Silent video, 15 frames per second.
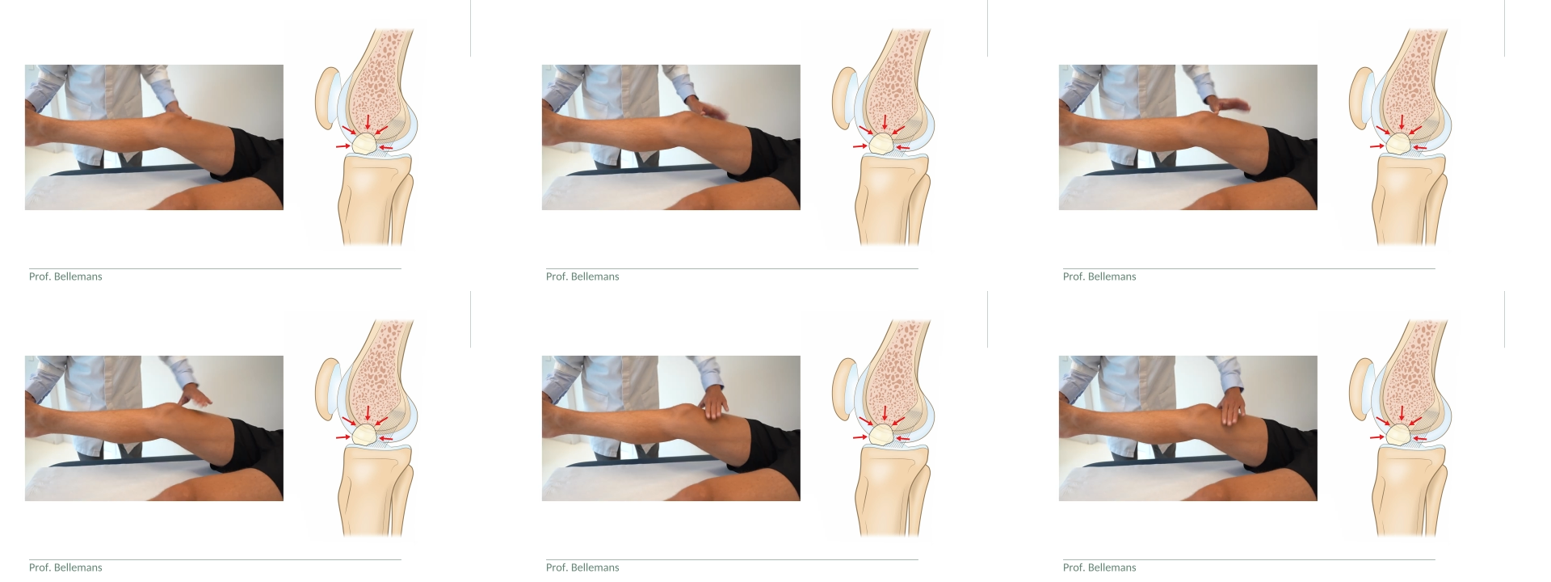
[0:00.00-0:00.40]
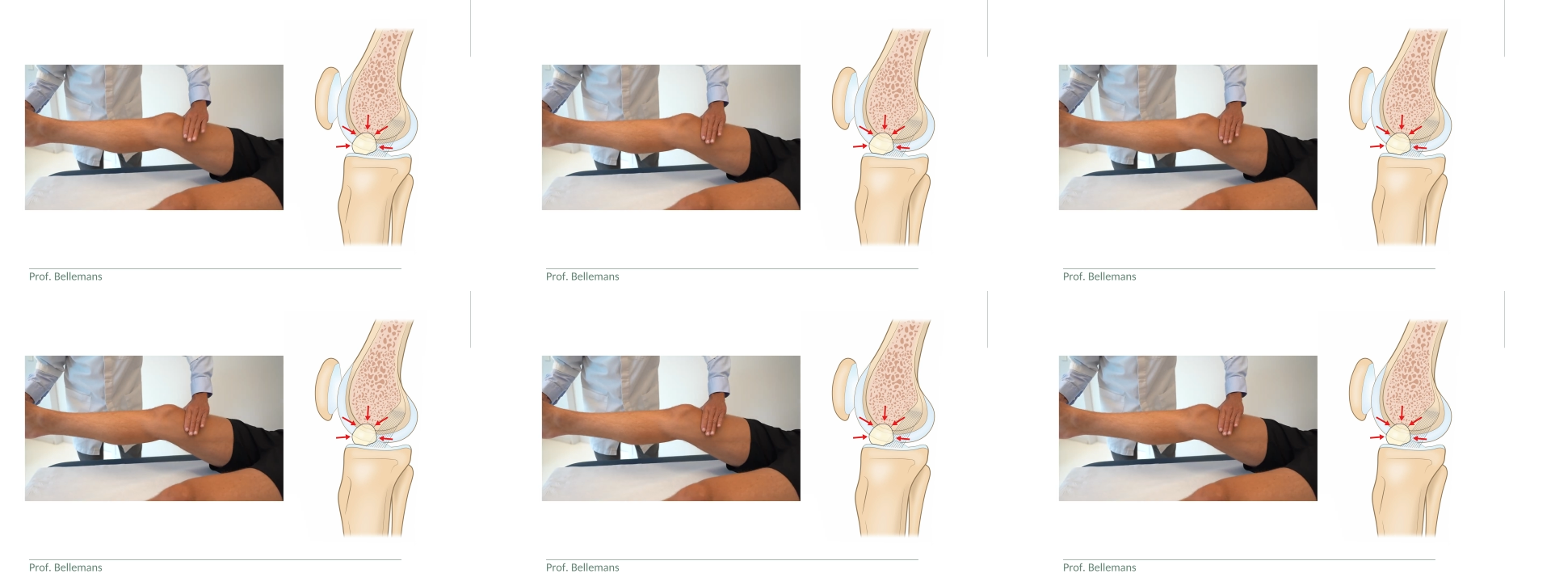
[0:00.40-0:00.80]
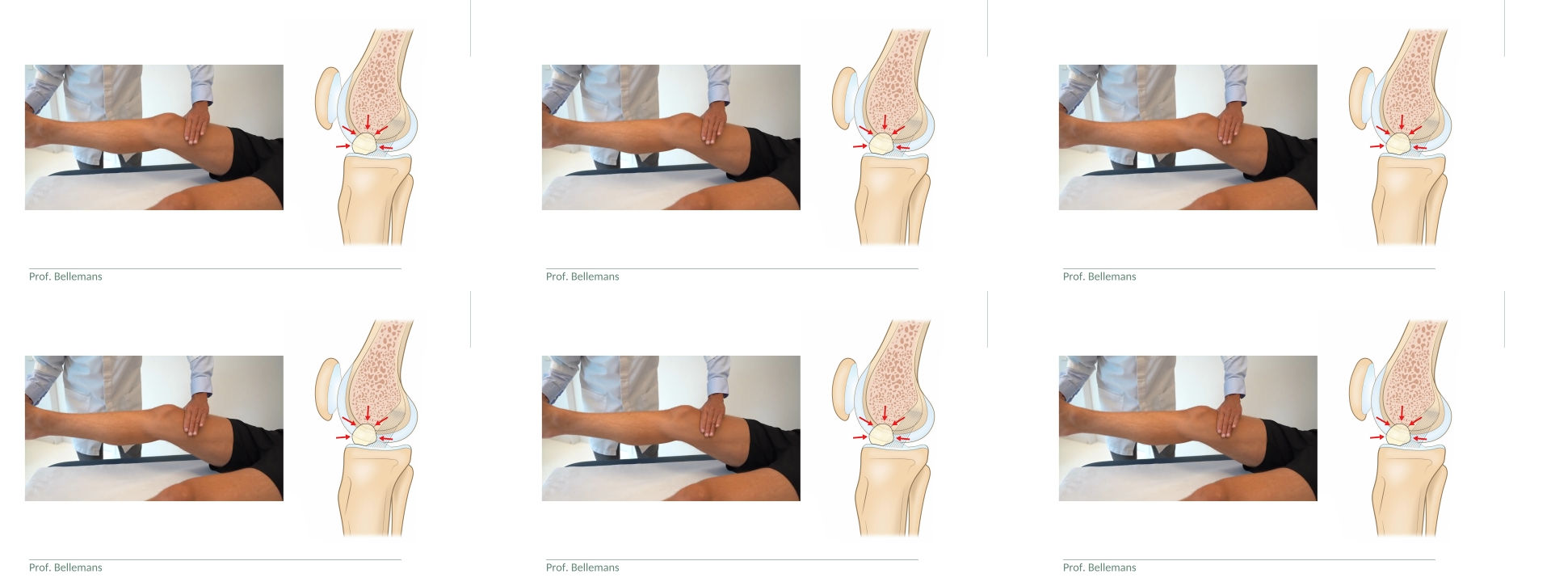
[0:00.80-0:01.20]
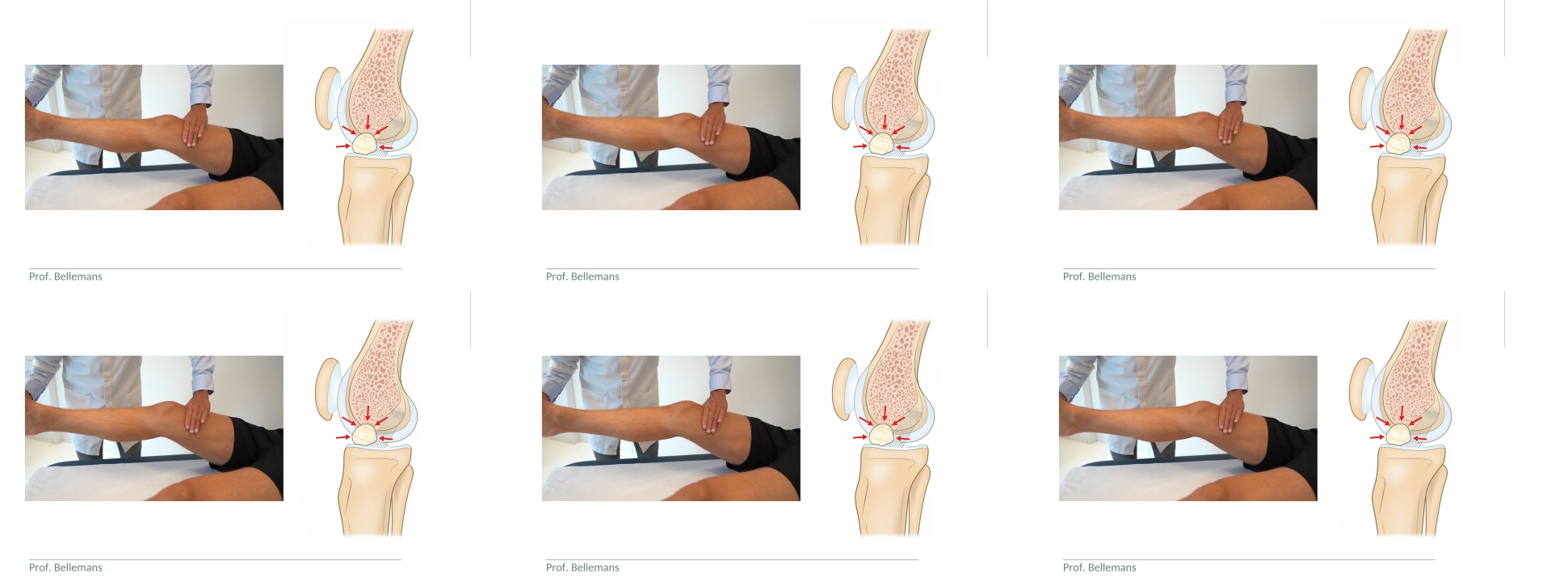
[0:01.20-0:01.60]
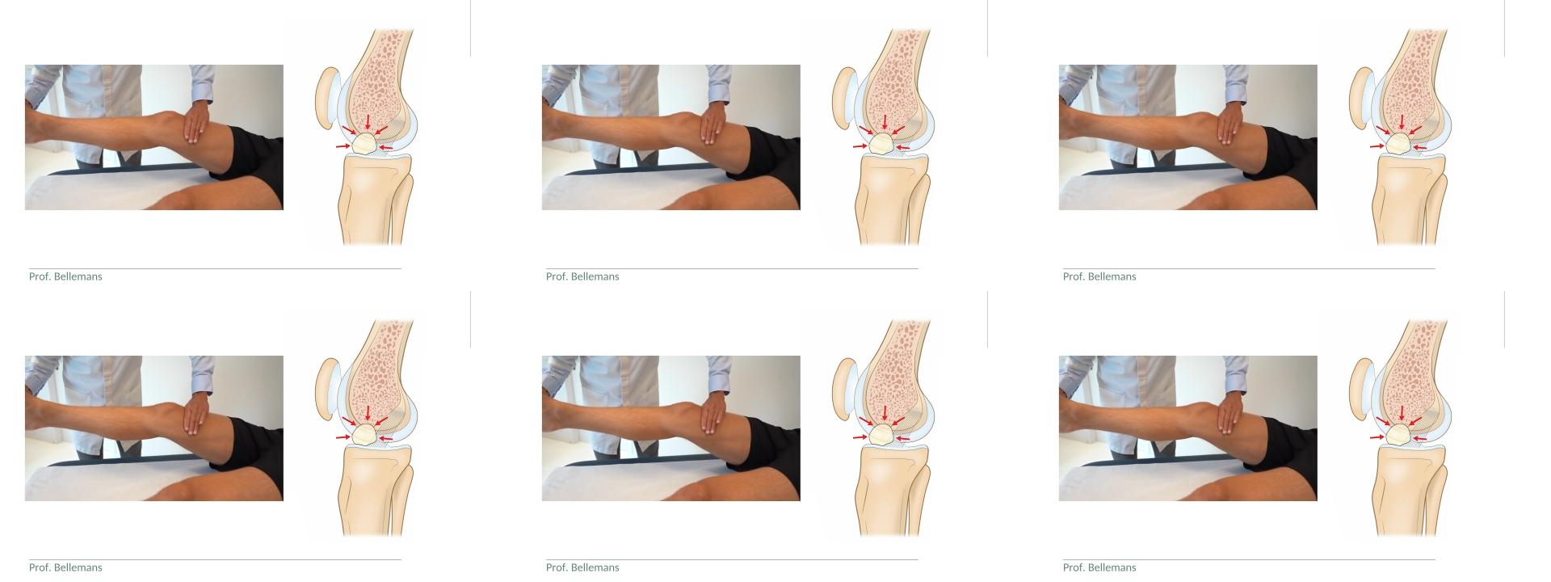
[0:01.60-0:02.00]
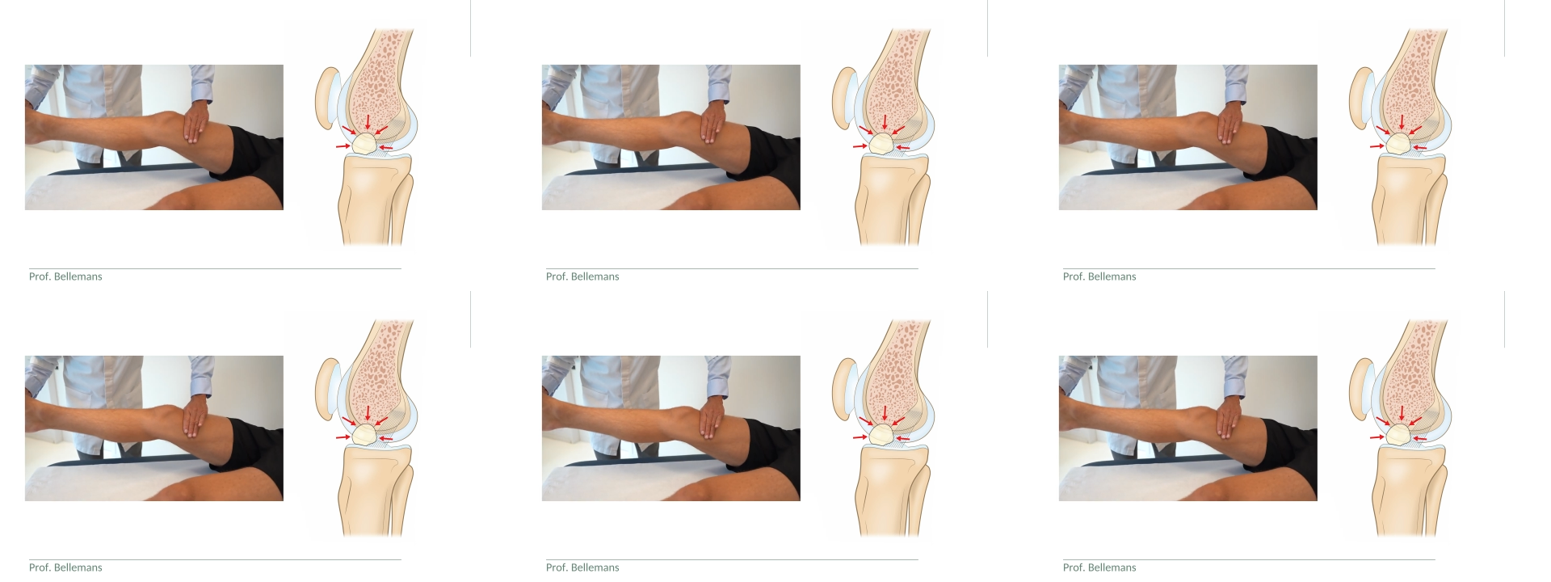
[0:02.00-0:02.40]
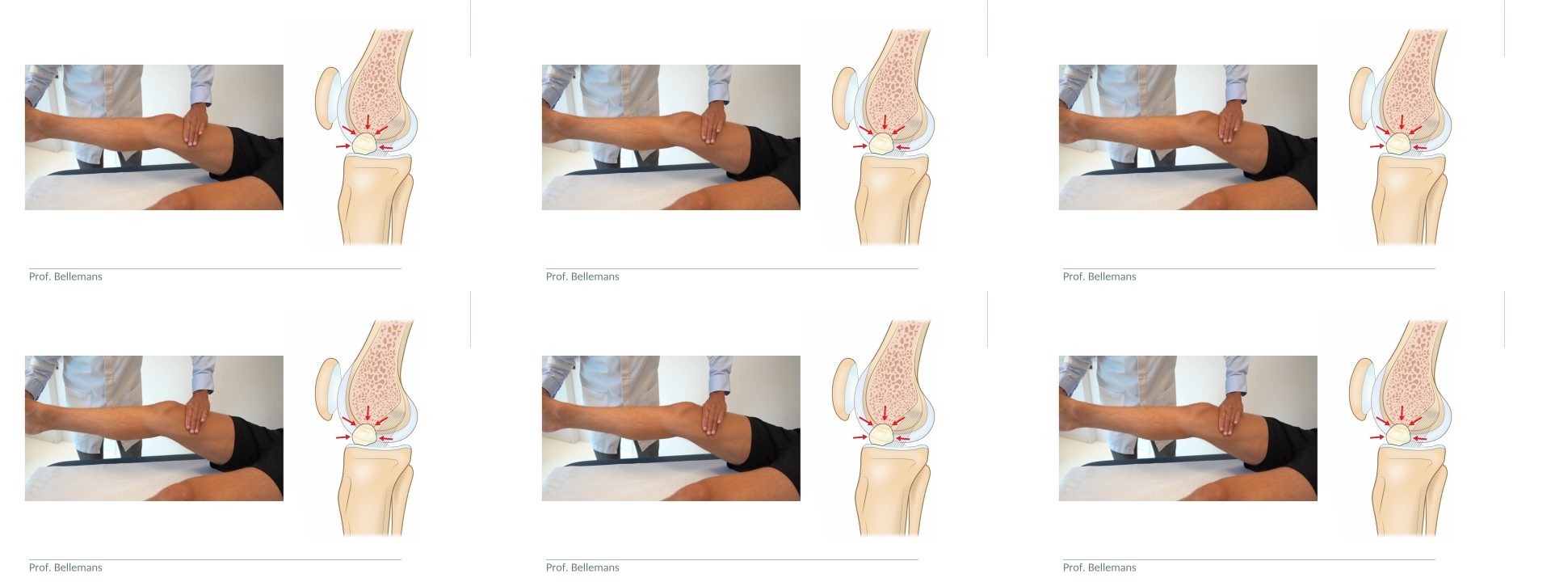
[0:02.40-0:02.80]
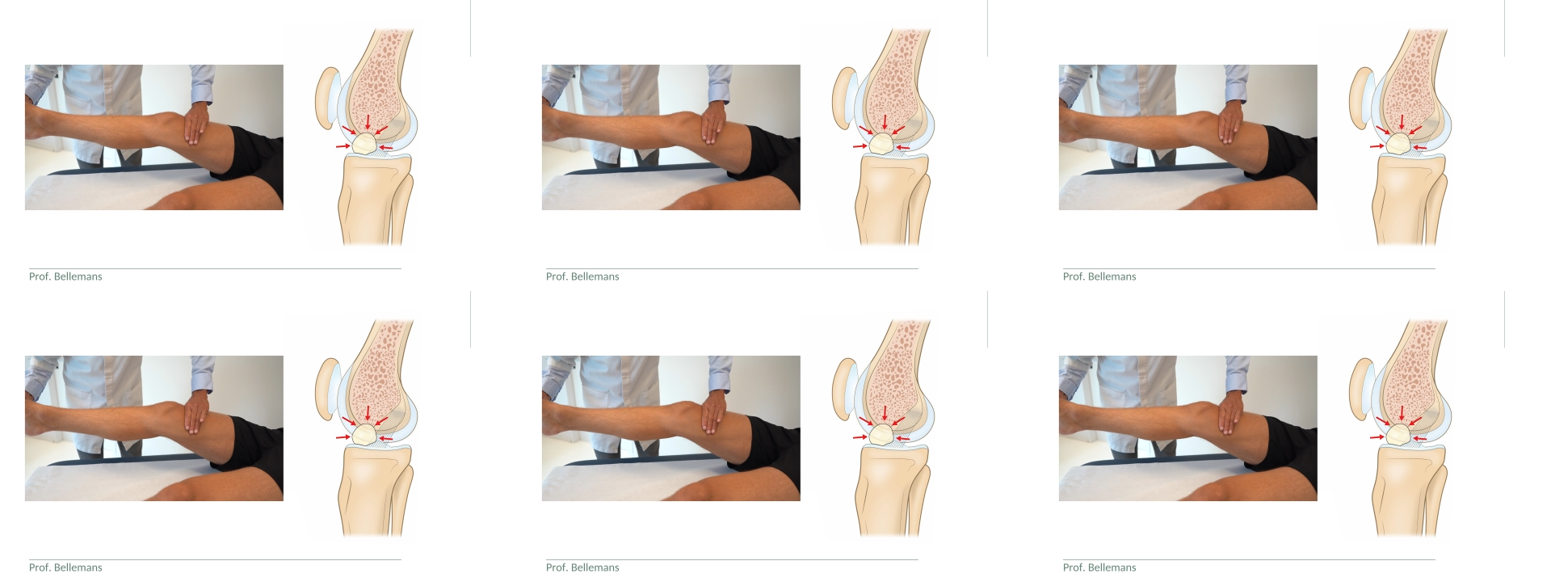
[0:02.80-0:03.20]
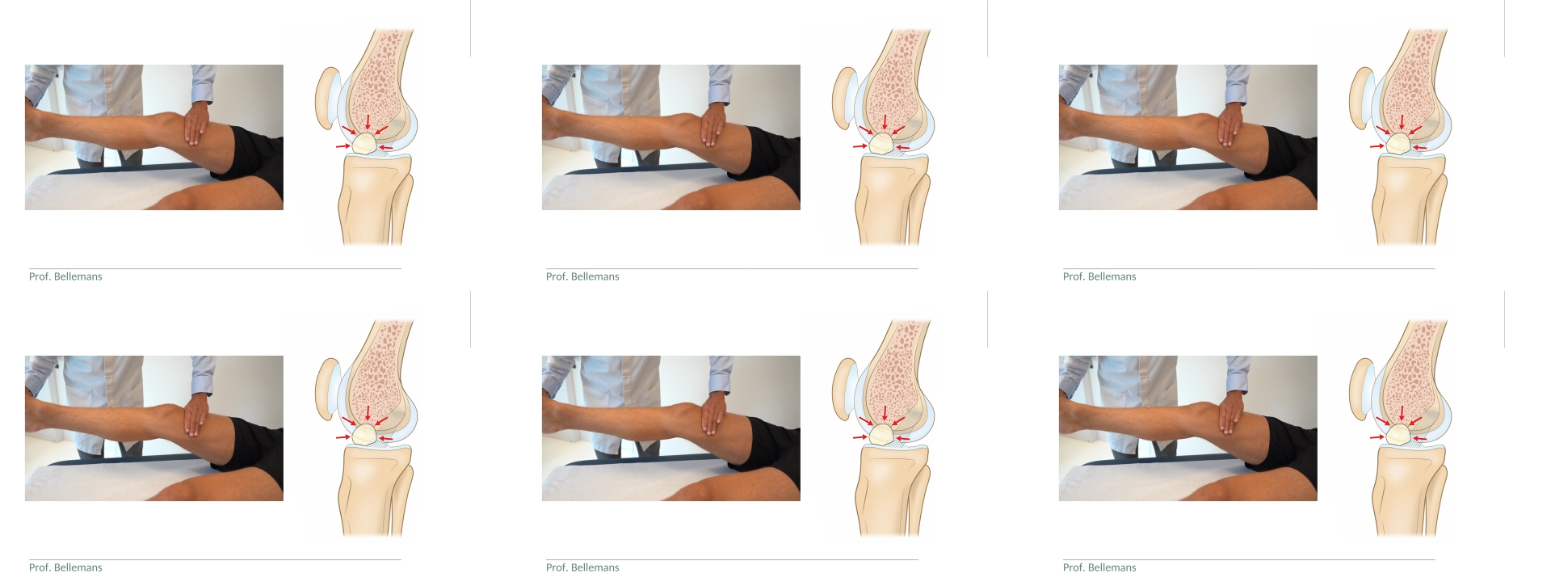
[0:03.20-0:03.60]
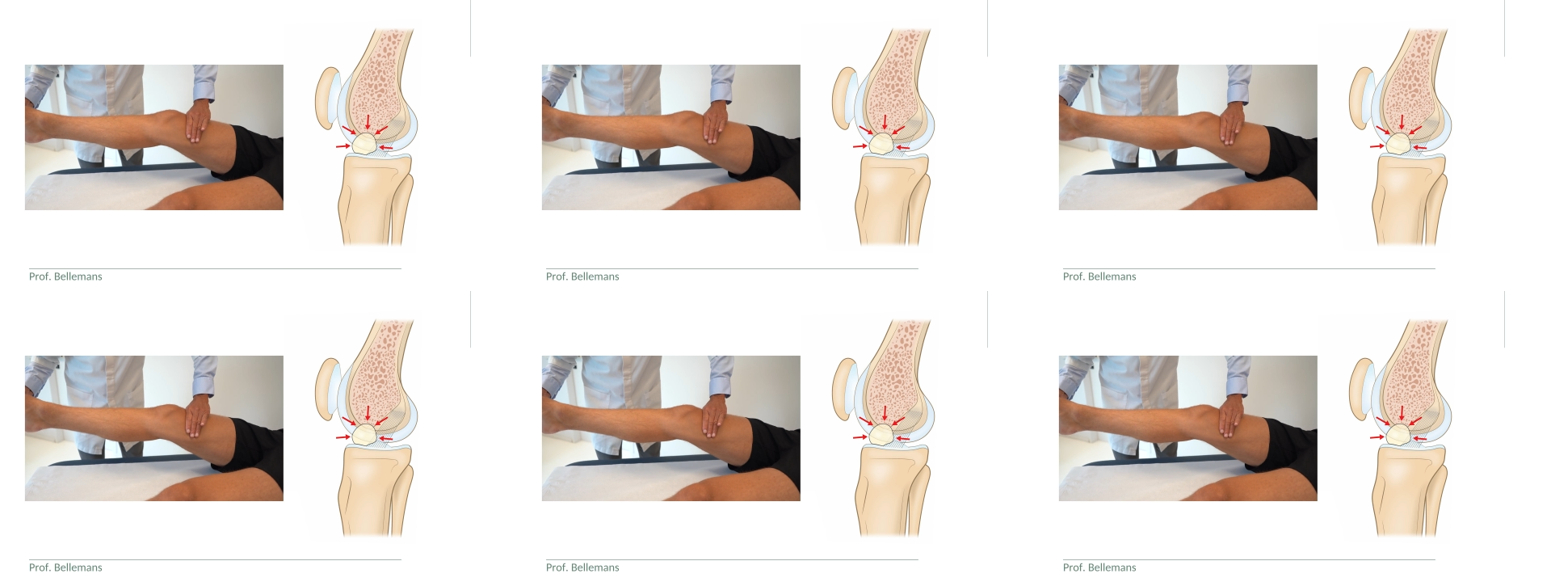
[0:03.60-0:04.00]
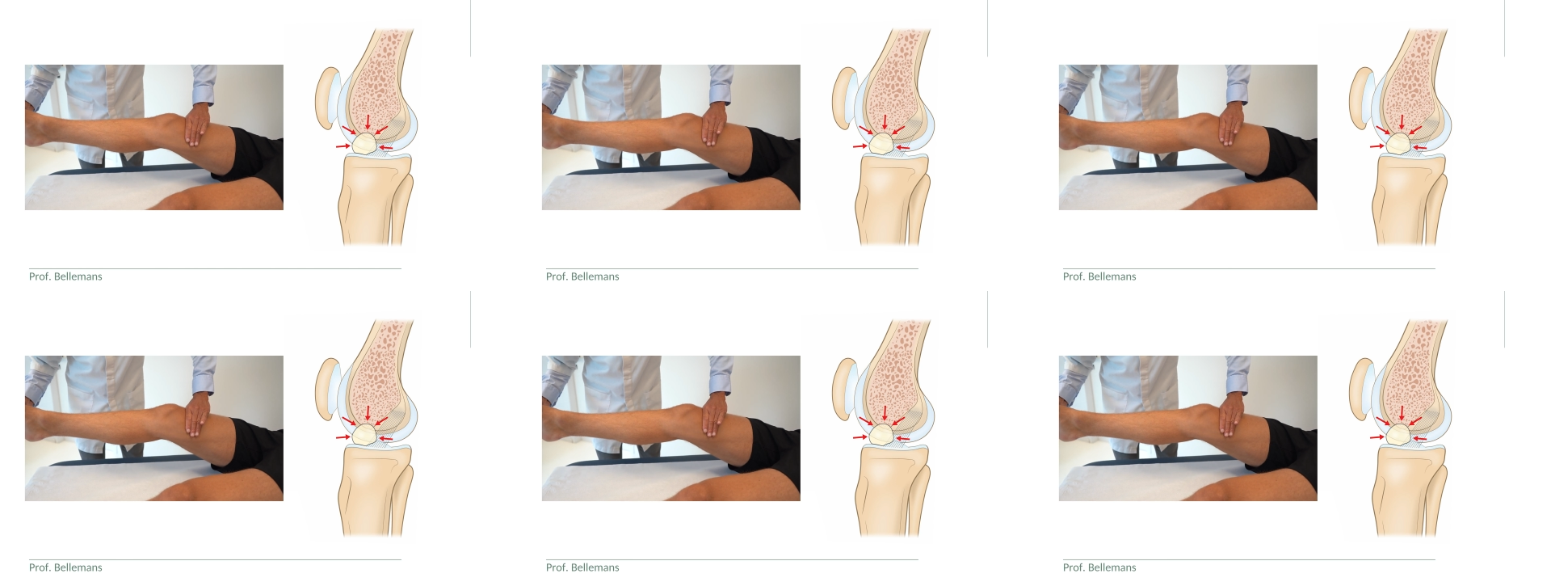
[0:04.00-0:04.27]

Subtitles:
No face is visible, so there are no lips to read.